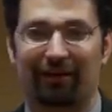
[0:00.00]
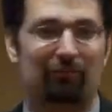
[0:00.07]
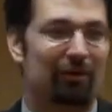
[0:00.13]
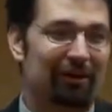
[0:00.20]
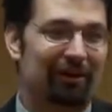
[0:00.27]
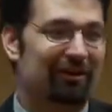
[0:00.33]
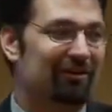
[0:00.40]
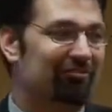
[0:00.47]

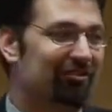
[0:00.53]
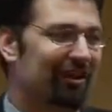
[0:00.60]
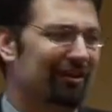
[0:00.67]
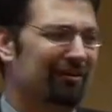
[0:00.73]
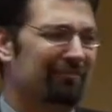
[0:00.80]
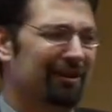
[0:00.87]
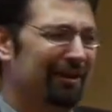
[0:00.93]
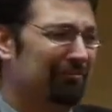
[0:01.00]
What are you going to say?
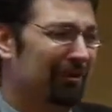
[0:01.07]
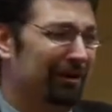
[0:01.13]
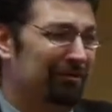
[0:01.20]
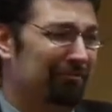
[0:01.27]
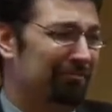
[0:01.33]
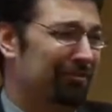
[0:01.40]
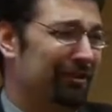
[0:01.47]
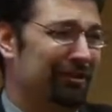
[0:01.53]
You're going to be like, well, I
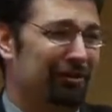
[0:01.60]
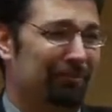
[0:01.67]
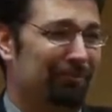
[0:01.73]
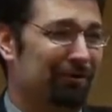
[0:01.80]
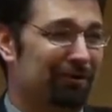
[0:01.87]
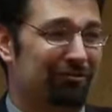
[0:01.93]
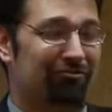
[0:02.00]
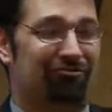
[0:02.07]
don't think your
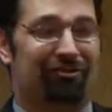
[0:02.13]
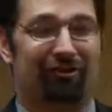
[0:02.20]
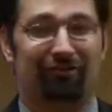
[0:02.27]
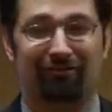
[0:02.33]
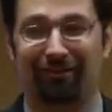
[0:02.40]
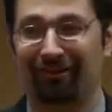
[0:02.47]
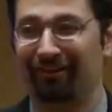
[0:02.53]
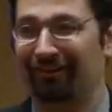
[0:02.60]
book is true.